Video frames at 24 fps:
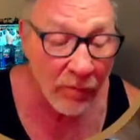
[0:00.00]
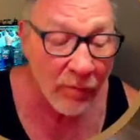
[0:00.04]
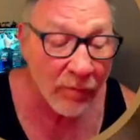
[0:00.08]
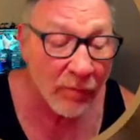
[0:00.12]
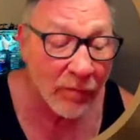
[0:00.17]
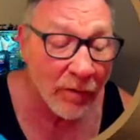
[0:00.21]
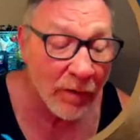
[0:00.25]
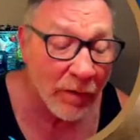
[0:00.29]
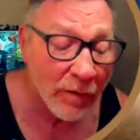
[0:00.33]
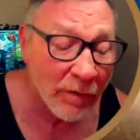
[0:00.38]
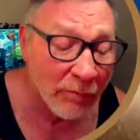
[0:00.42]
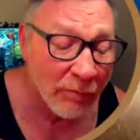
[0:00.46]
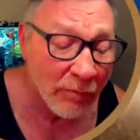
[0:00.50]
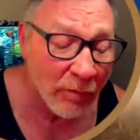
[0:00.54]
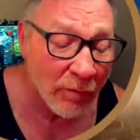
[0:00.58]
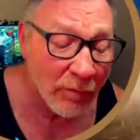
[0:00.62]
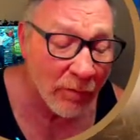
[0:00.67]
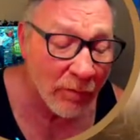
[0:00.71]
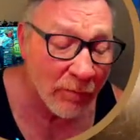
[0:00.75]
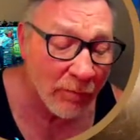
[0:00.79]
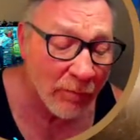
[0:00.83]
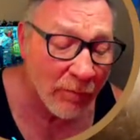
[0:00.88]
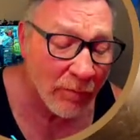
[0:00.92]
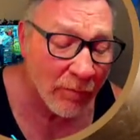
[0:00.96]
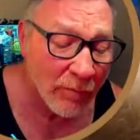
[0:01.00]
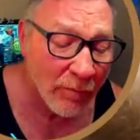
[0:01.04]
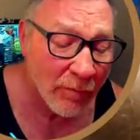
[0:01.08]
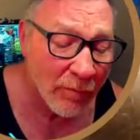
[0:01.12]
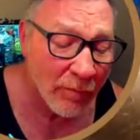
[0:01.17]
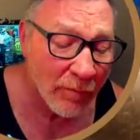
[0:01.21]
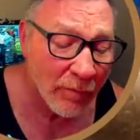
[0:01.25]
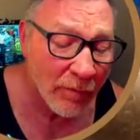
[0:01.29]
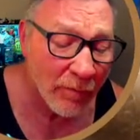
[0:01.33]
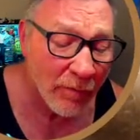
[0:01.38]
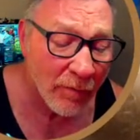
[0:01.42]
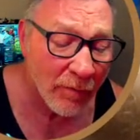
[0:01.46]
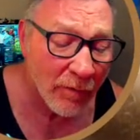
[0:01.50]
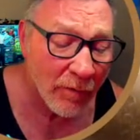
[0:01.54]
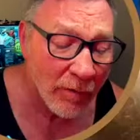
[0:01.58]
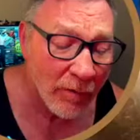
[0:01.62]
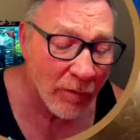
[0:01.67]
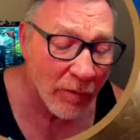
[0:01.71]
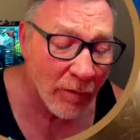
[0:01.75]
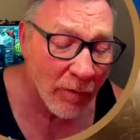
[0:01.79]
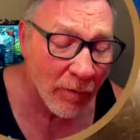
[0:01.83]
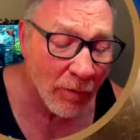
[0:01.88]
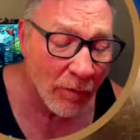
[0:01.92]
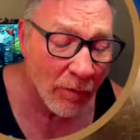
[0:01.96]
Kind of
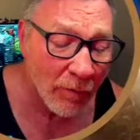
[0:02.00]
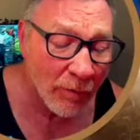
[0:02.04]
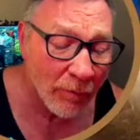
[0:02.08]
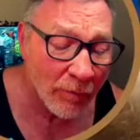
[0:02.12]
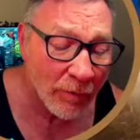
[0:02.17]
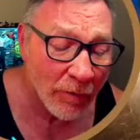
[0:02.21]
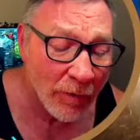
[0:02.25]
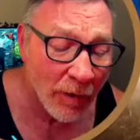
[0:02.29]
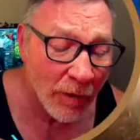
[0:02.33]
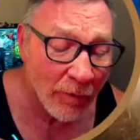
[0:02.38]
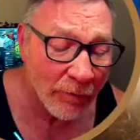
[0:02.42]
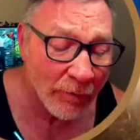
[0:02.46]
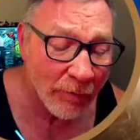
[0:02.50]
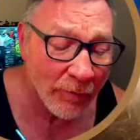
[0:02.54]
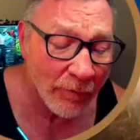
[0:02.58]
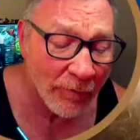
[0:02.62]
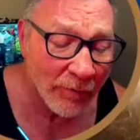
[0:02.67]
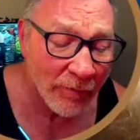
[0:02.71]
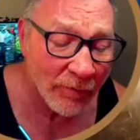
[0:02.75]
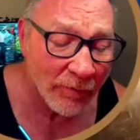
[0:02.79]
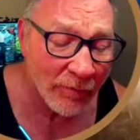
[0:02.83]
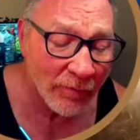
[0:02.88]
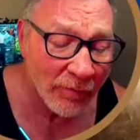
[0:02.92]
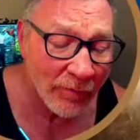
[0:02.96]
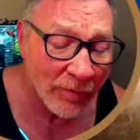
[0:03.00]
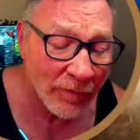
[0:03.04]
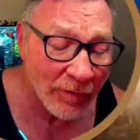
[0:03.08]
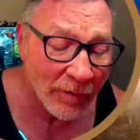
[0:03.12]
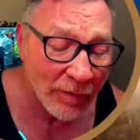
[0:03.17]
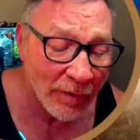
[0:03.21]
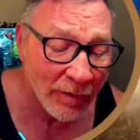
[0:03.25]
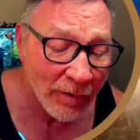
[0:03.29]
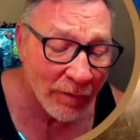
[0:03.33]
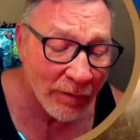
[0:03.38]
a hard color to see.